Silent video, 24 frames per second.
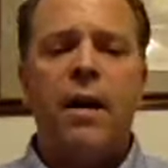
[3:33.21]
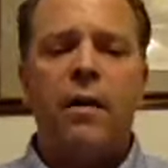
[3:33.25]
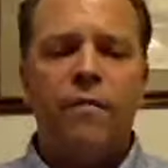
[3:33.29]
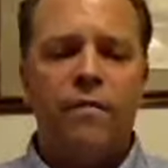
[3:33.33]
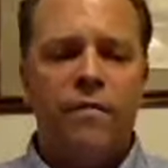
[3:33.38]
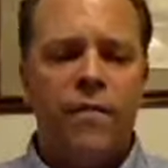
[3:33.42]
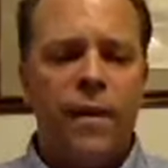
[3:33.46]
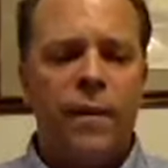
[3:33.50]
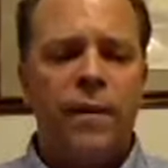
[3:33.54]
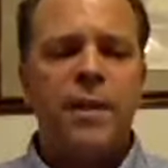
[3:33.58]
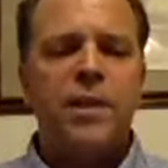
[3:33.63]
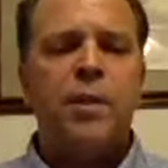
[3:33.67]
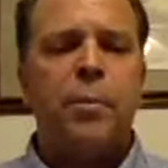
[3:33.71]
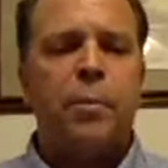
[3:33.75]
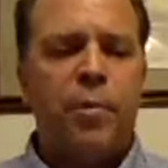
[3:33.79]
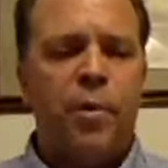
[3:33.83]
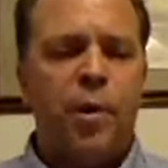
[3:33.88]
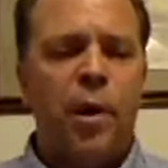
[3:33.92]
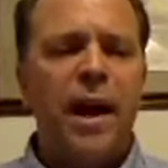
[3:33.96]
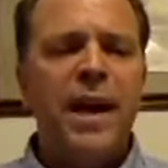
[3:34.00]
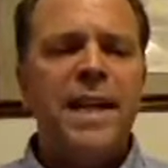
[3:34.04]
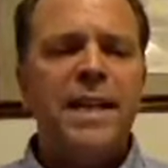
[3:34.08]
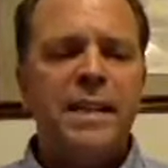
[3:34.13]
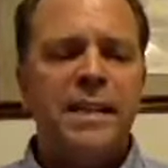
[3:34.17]
Very
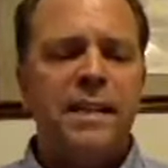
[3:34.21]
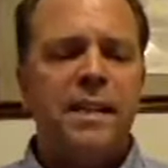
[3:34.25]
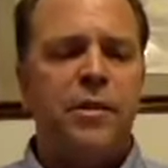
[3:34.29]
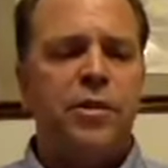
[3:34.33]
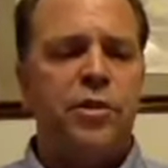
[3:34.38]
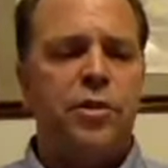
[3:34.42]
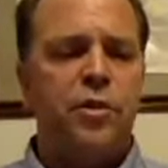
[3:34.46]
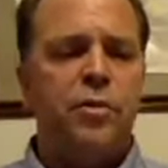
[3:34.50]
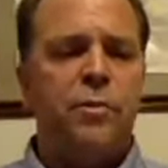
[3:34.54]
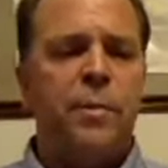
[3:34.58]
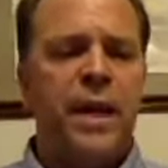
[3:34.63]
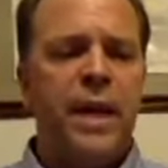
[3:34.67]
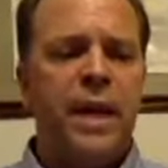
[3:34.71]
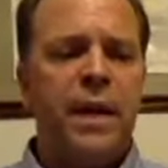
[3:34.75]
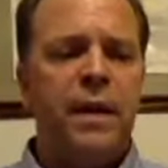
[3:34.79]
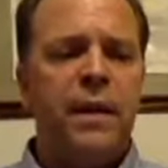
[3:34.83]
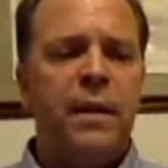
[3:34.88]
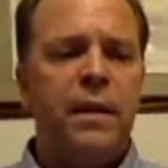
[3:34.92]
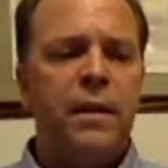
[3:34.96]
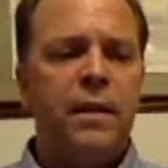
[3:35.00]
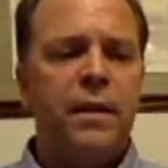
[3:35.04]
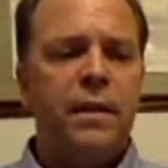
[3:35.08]
surprising to me